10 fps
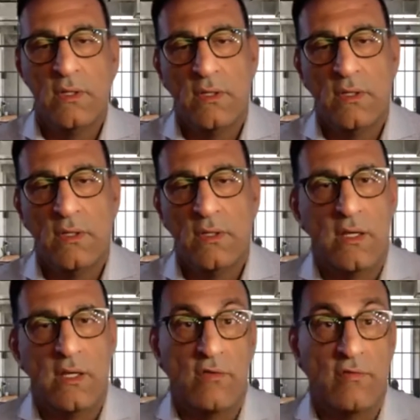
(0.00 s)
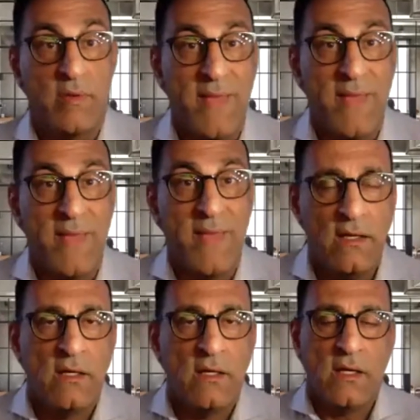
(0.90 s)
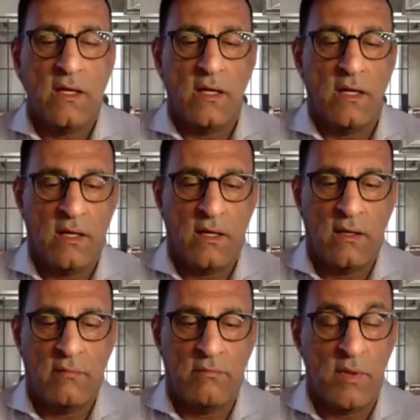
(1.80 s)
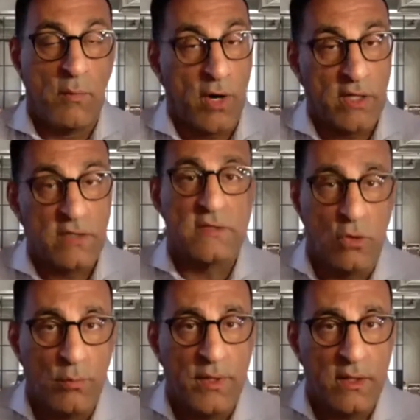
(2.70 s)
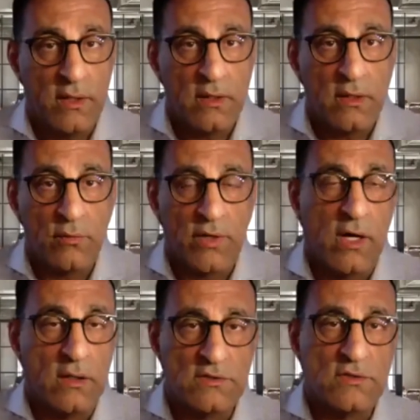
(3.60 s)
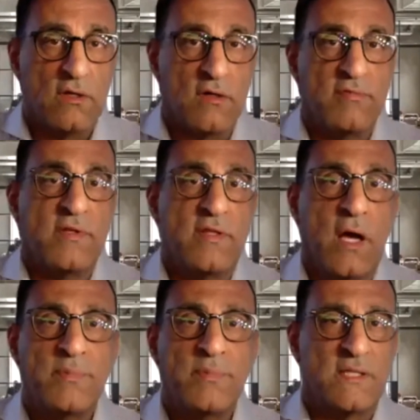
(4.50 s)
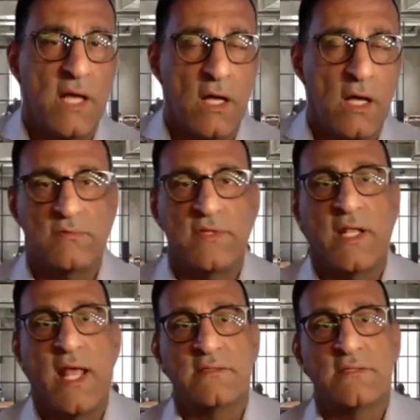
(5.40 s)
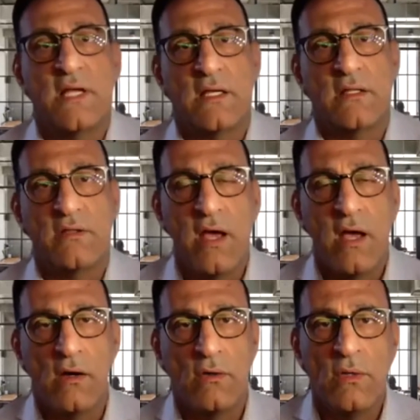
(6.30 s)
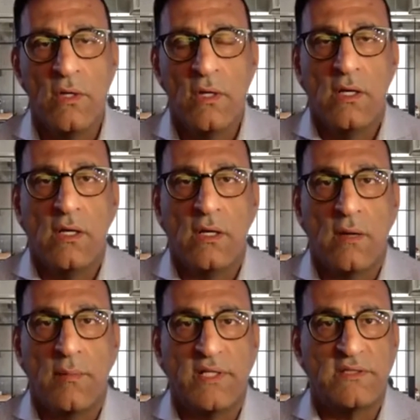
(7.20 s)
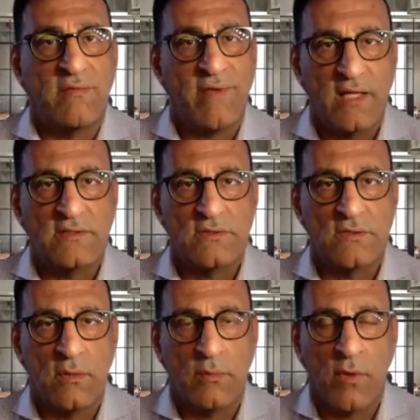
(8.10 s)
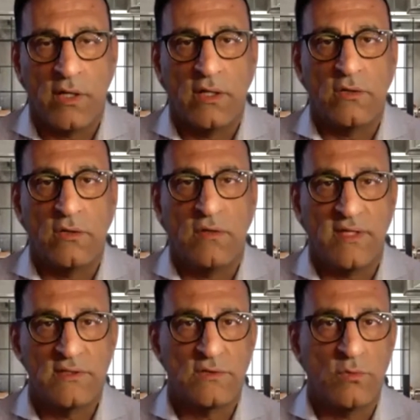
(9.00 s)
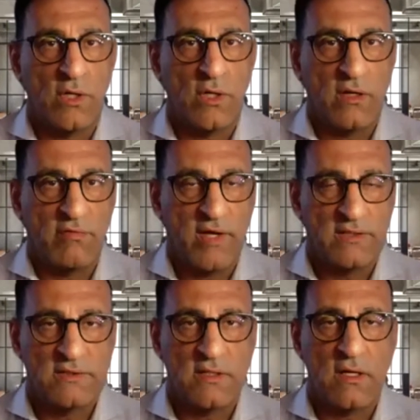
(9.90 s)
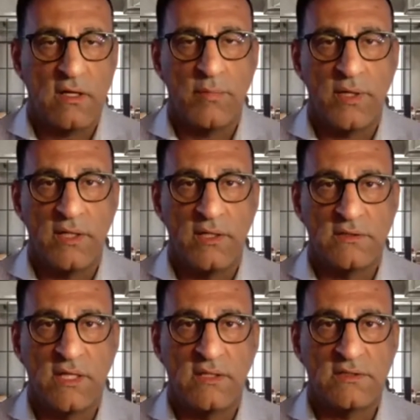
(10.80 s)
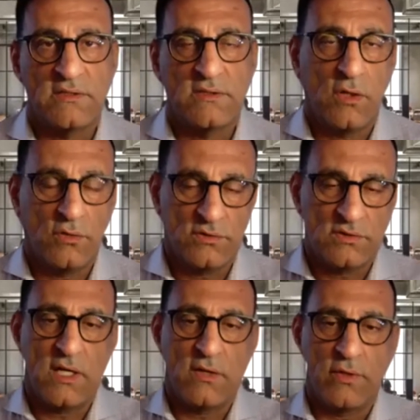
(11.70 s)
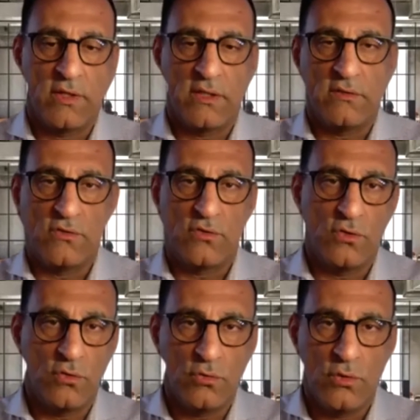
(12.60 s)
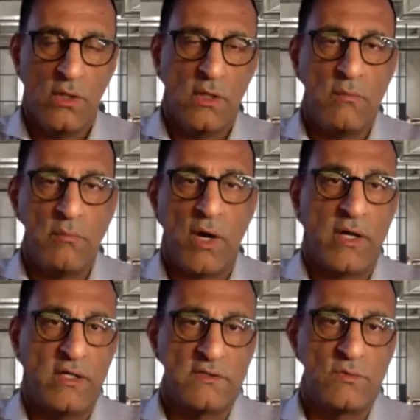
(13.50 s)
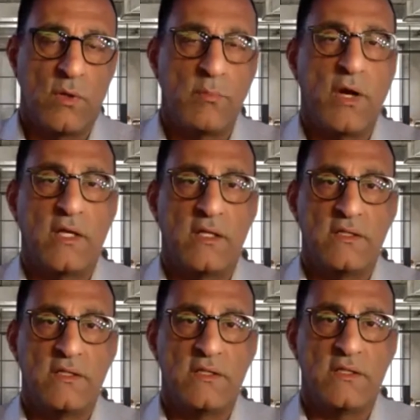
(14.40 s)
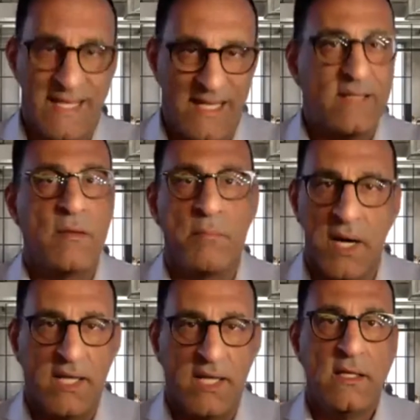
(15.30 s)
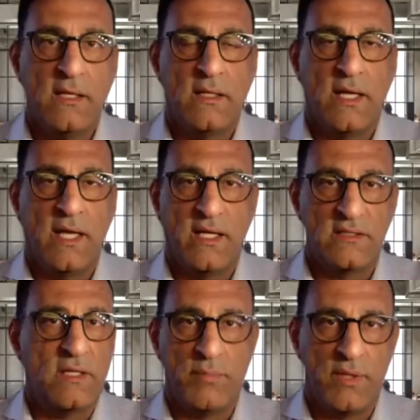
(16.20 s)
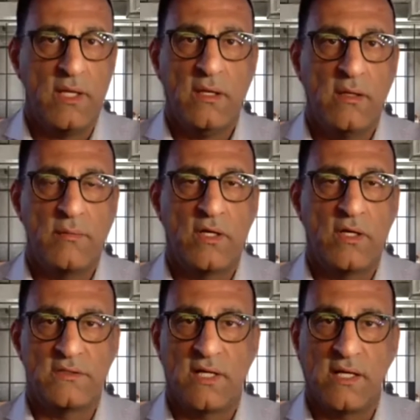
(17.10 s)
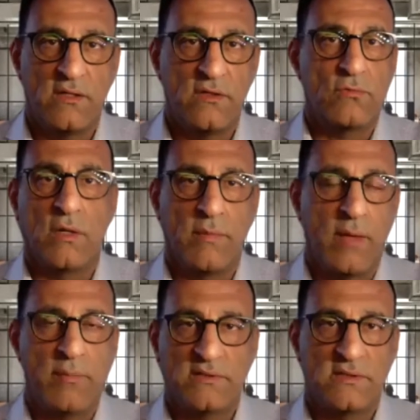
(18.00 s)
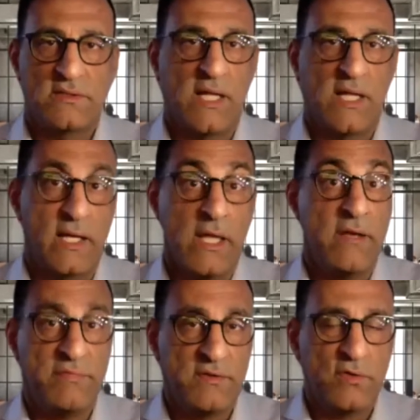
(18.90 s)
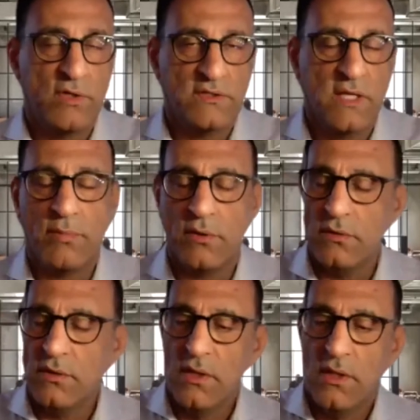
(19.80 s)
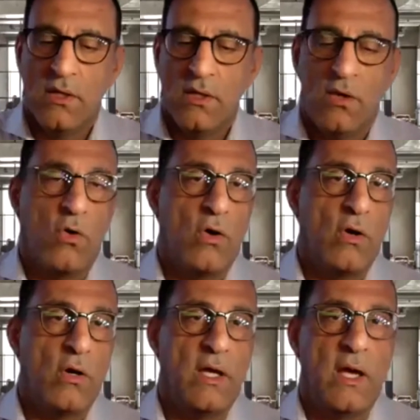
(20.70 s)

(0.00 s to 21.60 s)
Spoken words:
kind of in May. The markets are open, regardless of the ups and downs of the NASDAQ and the Dow. Companies have access to the market. Investors want to invest in companies. And those are really two buckets. One bucket is I need the money ASAP because I need to run my business like a Lyft, for example. Or I